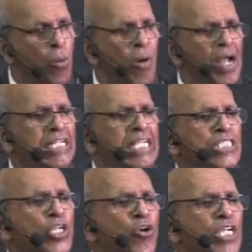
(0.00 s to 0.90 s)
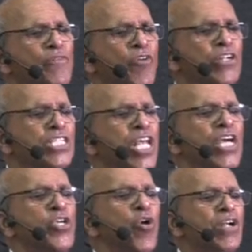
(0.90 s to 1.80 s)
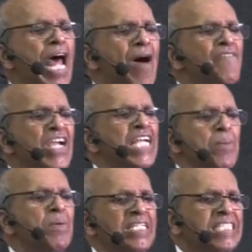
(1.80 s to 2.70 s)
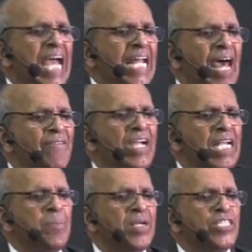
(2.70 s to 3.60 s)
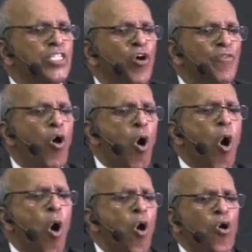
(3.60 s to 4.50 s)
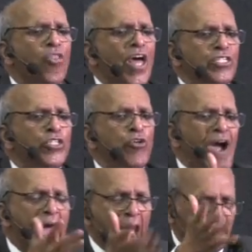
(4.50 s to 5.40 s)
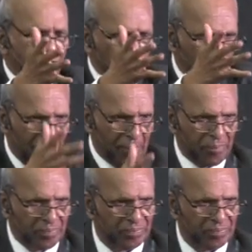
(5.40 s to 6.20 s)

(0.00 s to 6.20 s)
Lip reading: What He is looking for is your availability, and availability of all that you have to Him.